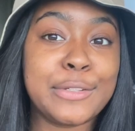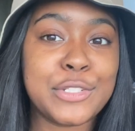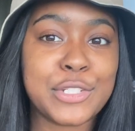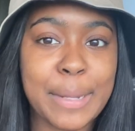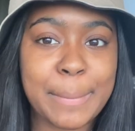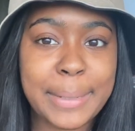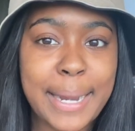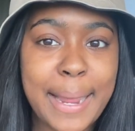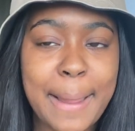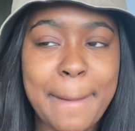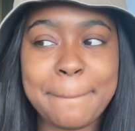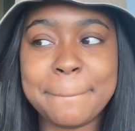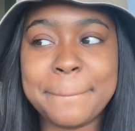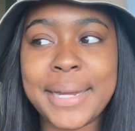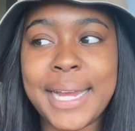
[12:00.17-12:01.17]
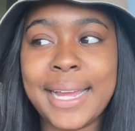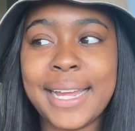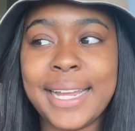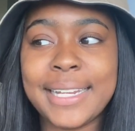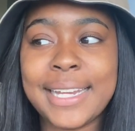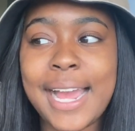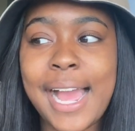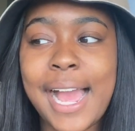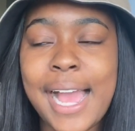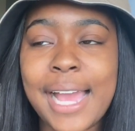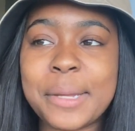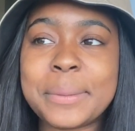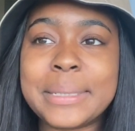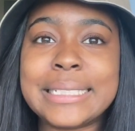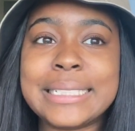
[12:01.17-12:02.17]
Gemini, but
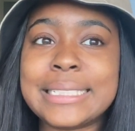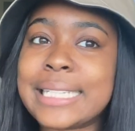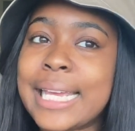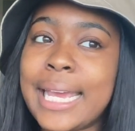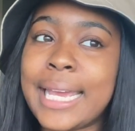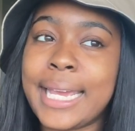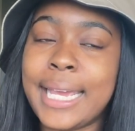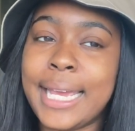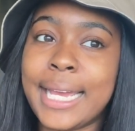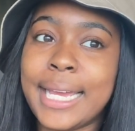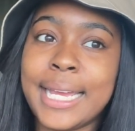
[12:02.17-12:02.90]
I would say